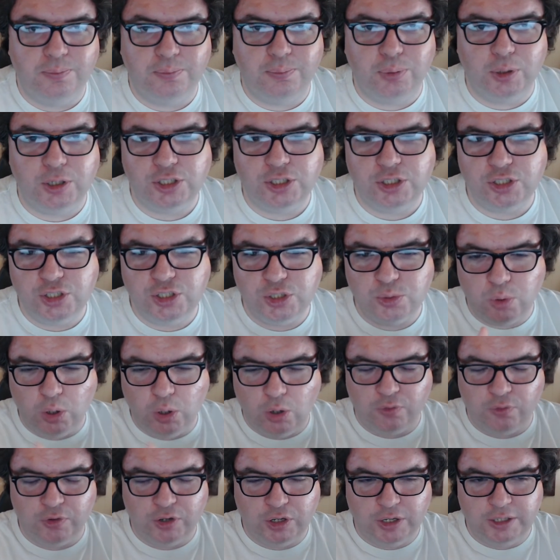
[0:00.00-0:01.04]
pushes you
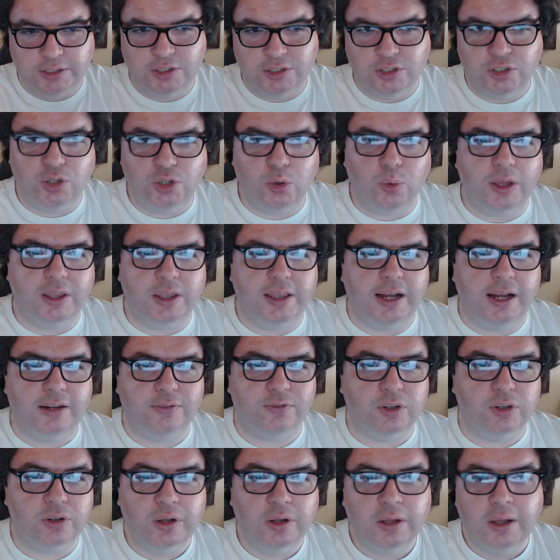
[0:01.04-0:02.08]
over into doing that
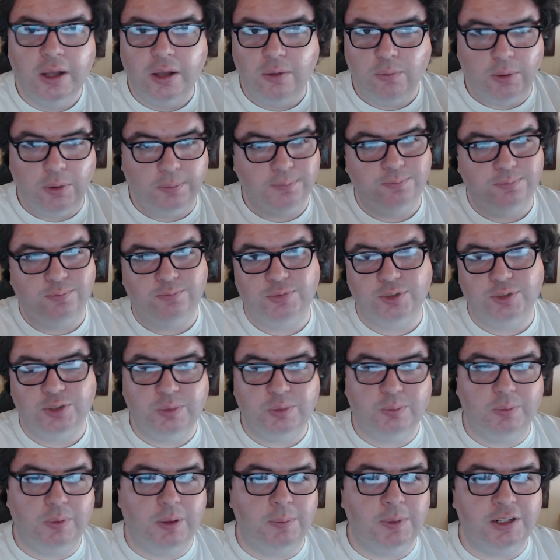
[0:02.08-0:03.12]
for um, for
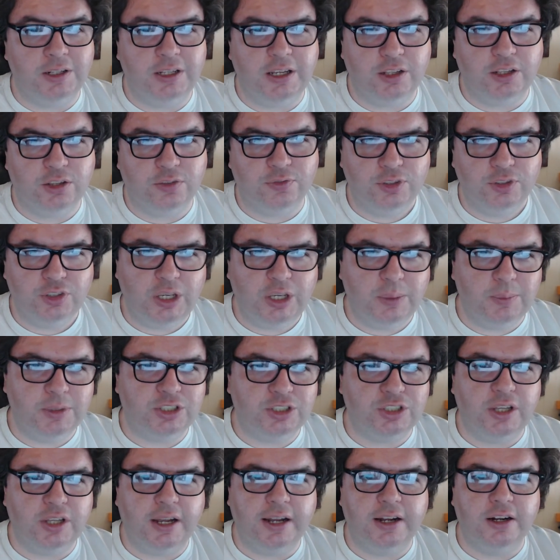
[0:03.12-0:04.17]
immediately either for Demon
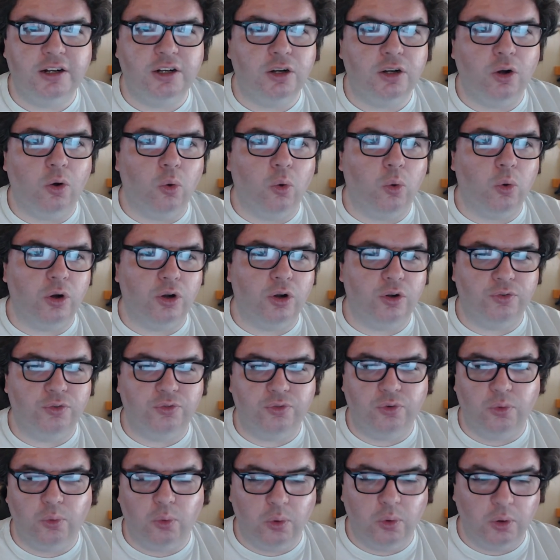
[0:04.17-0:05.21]
Slayer or
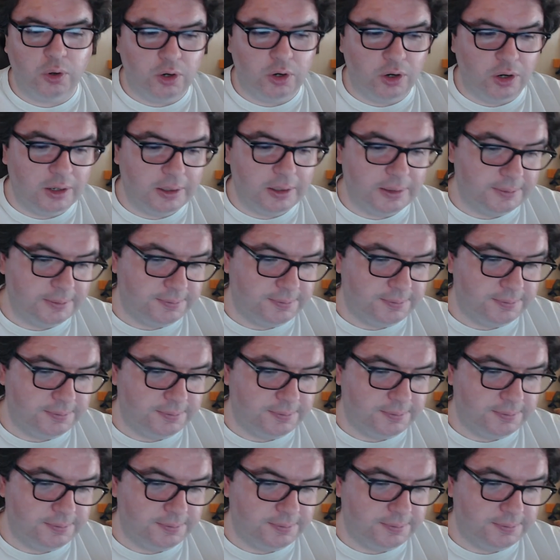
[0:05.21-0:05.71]
for